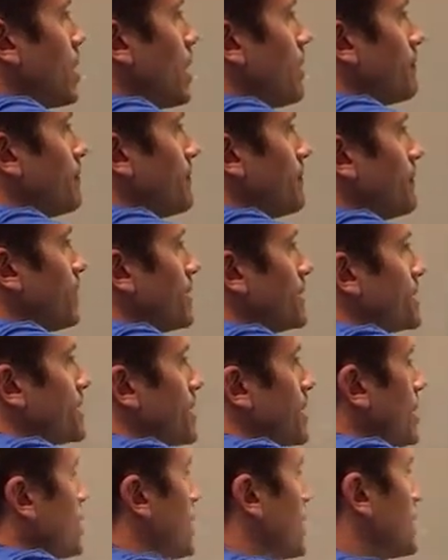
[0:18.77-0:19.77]
of events
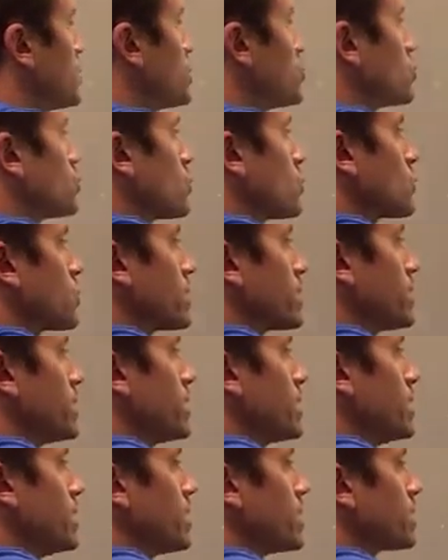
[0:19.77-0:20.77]
in a
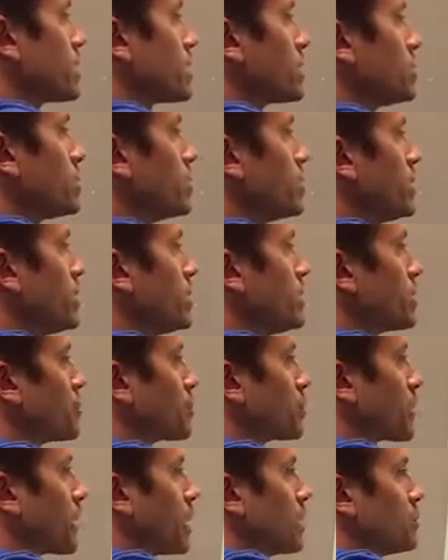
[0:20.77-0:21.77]
story, including the
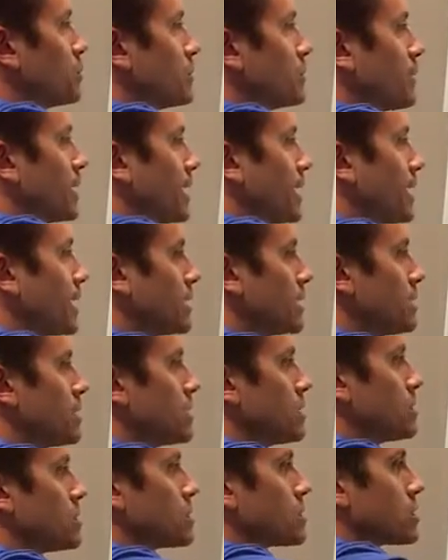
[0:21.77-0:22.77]
problem
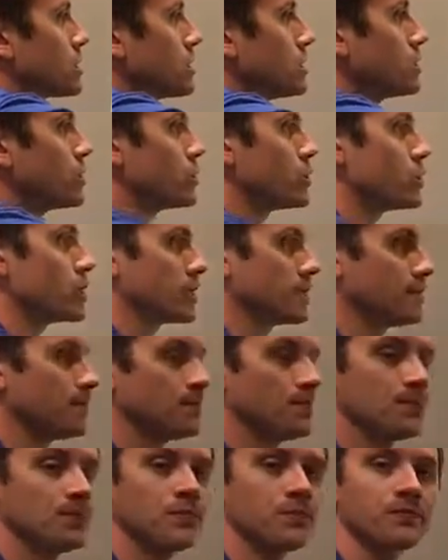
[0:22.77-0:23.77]
and solution.
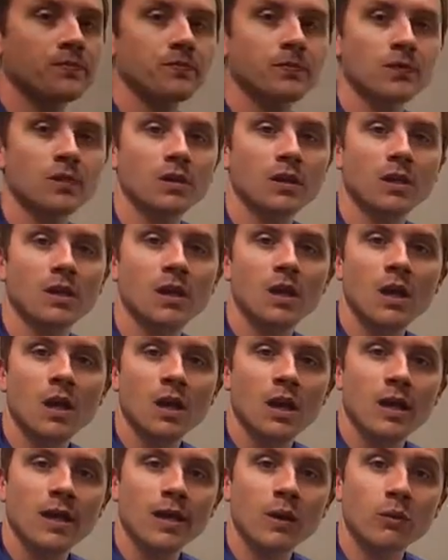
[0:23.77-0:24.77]

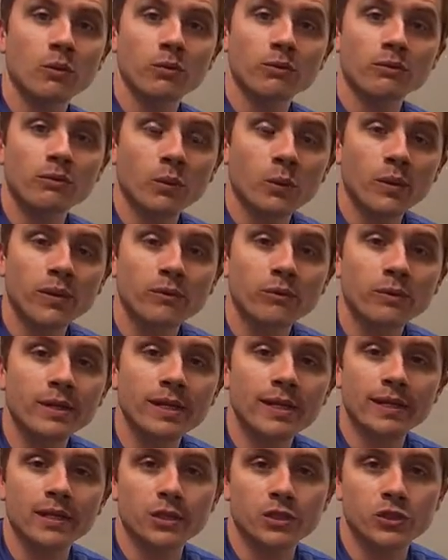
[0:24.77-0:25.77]
Now, when
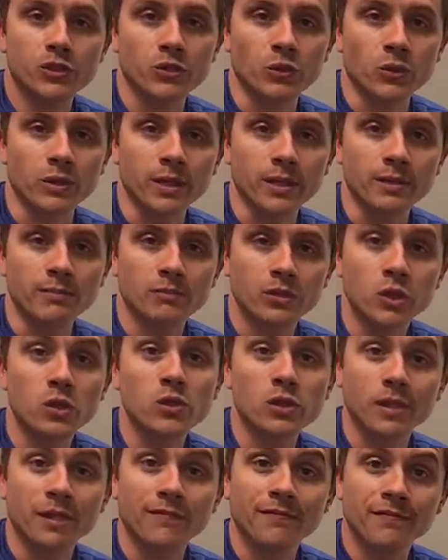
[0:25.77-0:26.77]
reading a story,
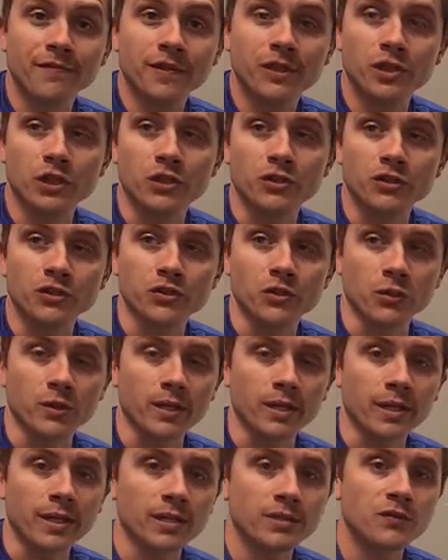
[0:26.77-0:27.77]
usually a fiction
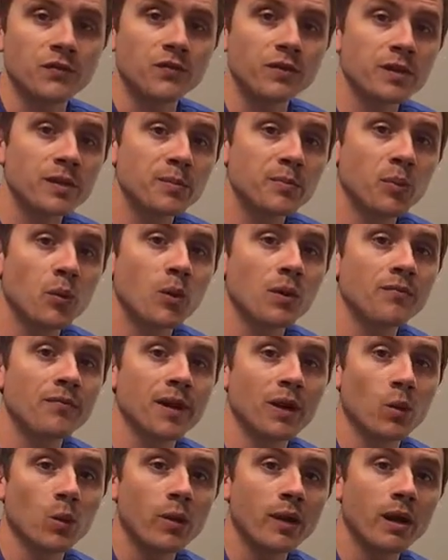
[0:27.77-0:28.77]
story, it's very important
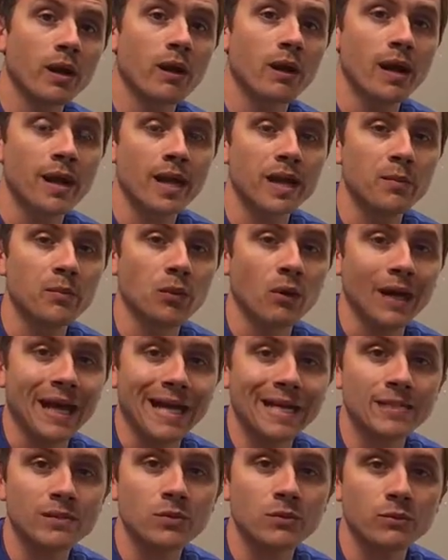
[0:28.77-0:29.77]
that we are able,
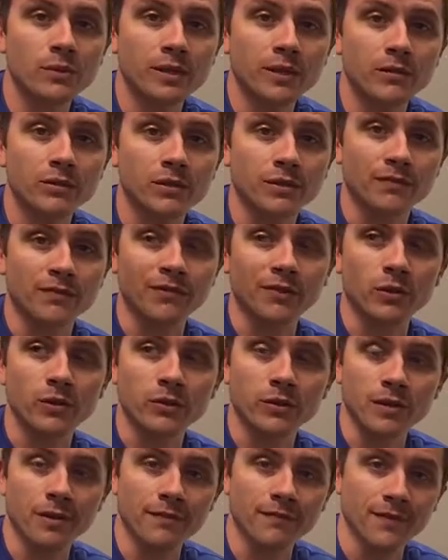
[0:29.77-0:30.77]
as the reader, to follow
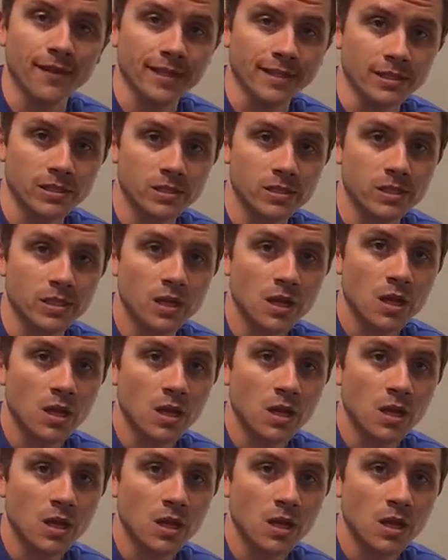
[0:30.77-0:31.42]
the events.